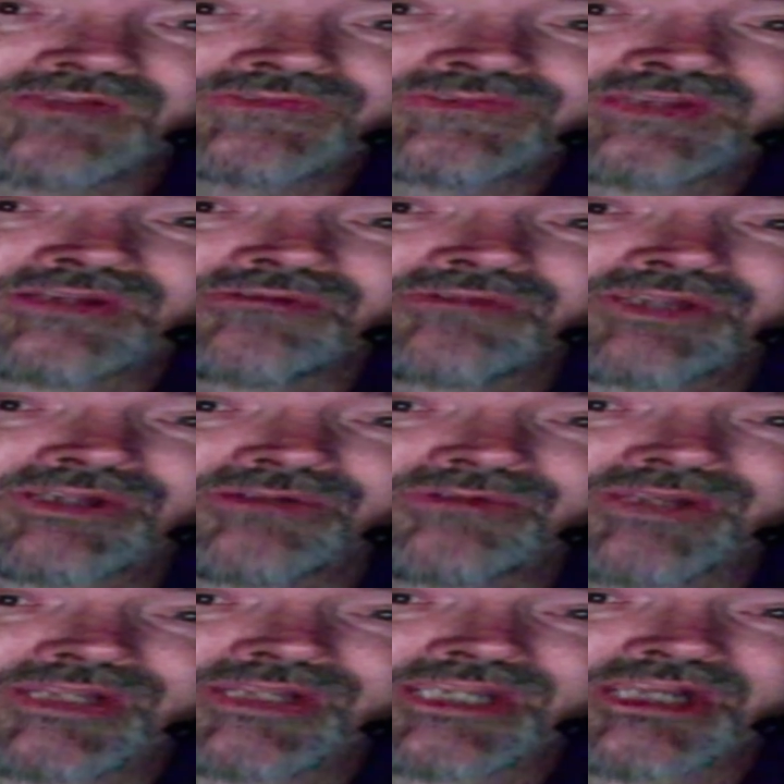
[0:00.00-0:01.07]
Stinkerino
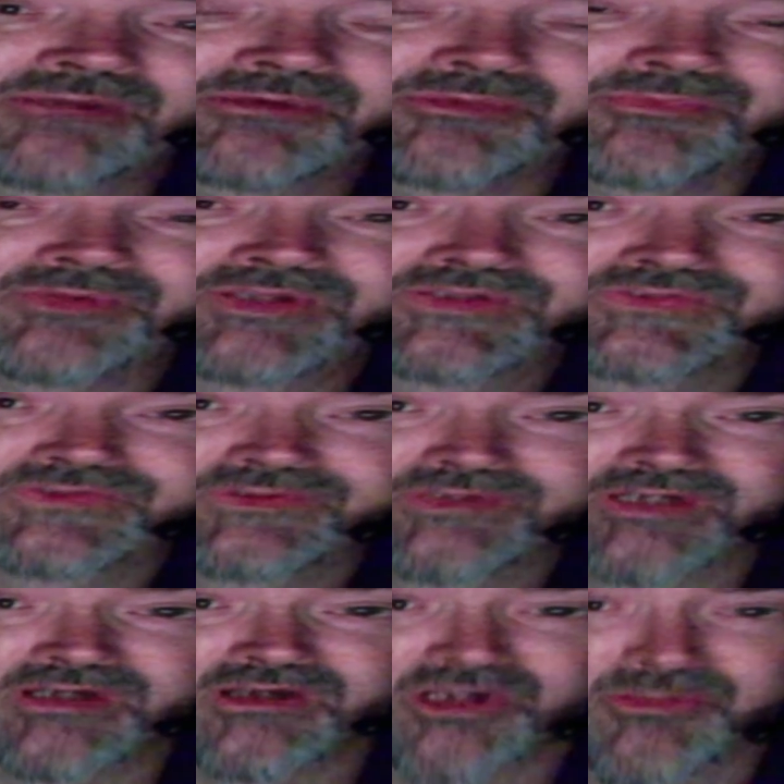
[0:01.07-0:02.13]
right now, but pretty soon
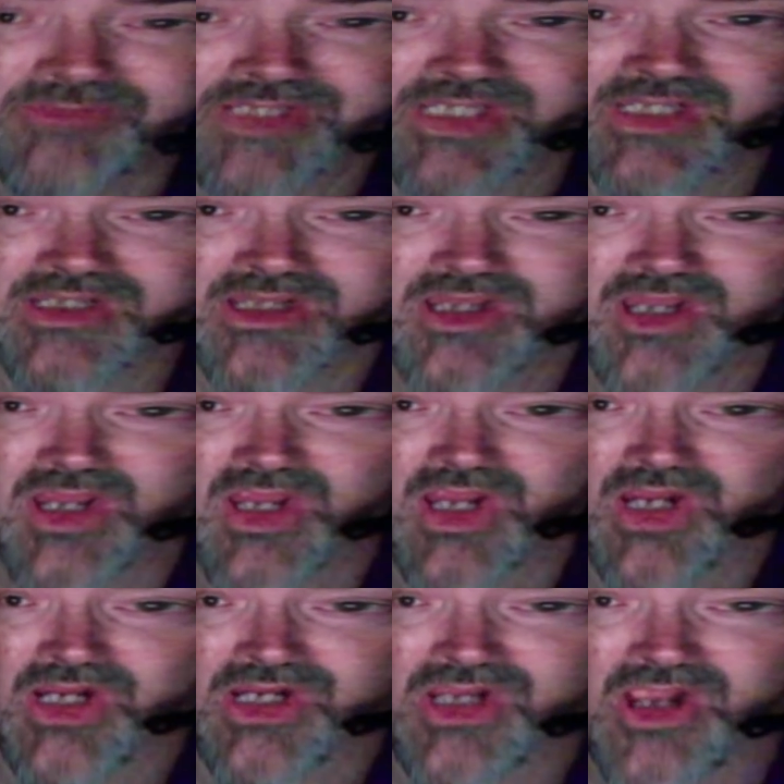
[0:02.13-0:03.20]
they're going to be
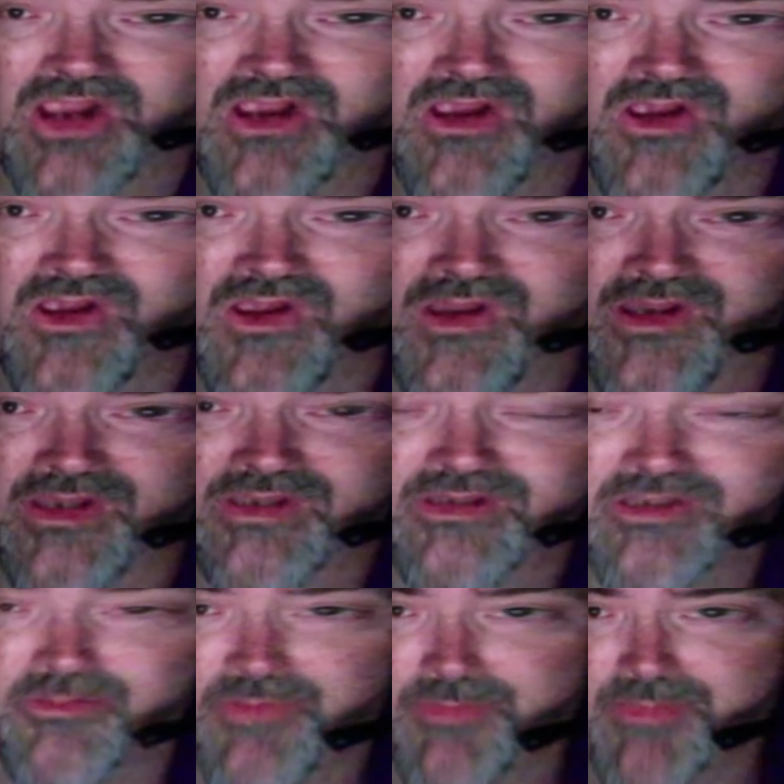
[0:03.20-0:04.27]
gone.
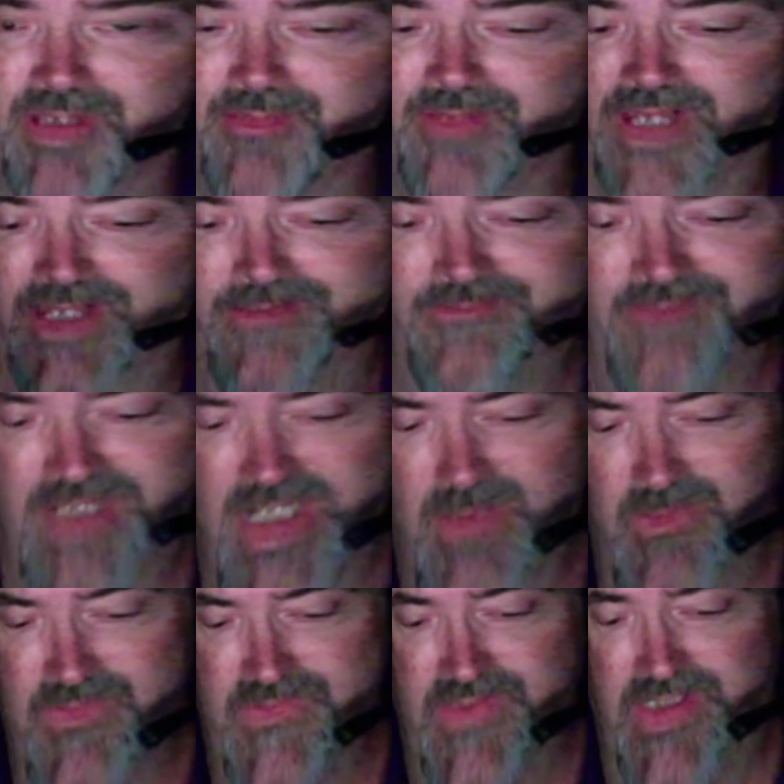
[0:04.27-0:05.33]
They'll be bye-bye. I
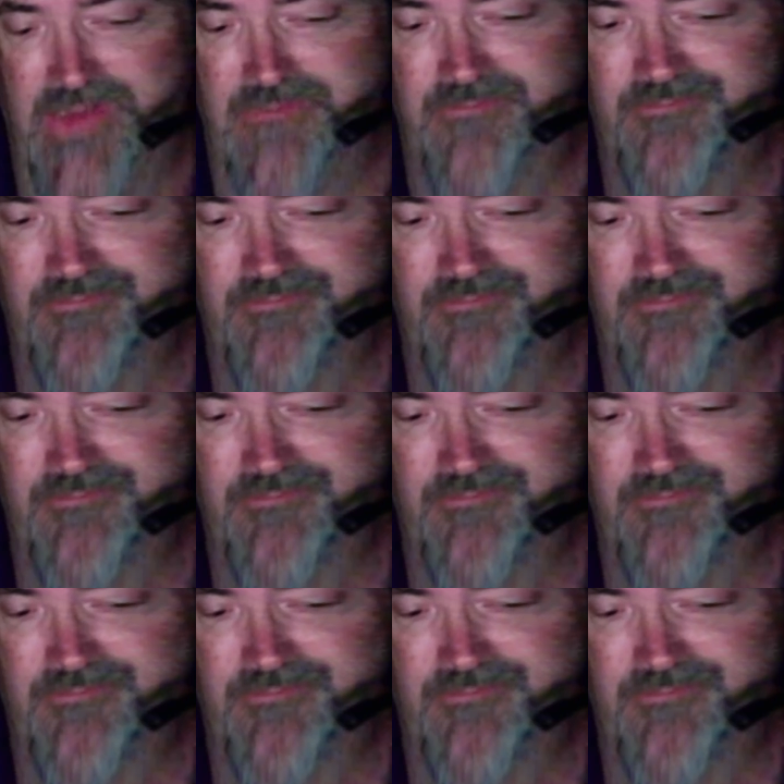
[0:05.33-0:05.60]
would say,